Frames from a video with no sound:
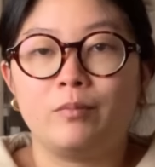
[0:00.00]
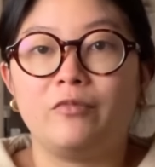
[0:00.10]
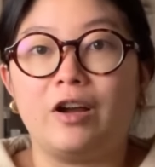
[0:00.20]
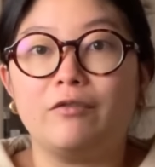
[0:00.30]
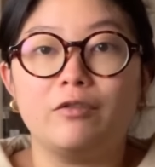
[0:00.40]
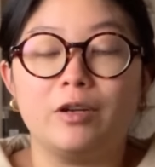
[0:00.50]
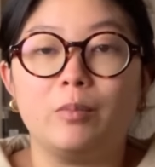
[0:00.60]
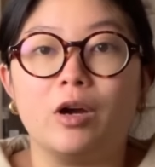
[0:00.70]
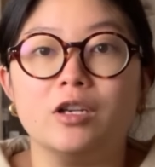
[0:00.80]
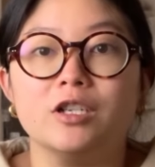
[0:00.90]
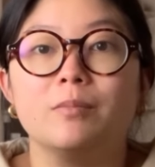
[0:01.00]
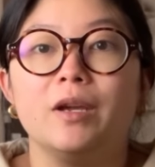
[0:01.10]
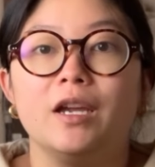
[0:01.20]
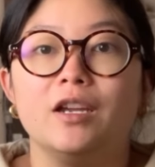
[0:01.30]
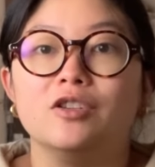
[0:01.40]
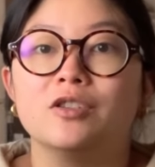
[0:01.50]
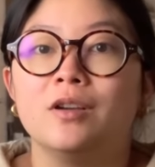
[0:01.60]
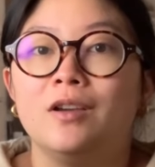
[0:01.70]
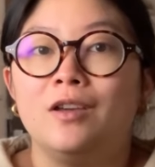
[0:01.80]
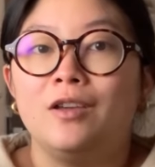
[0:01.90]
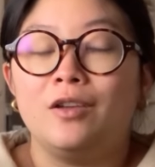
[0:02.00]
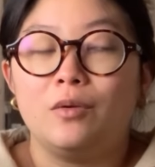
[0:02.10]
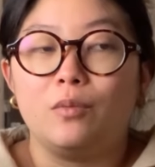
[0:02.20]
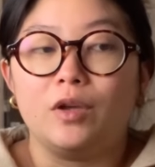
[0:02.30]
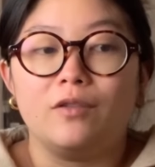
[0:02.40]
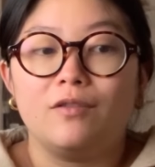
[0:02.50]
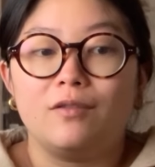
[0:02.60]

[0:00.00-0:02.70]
Ravelry project page with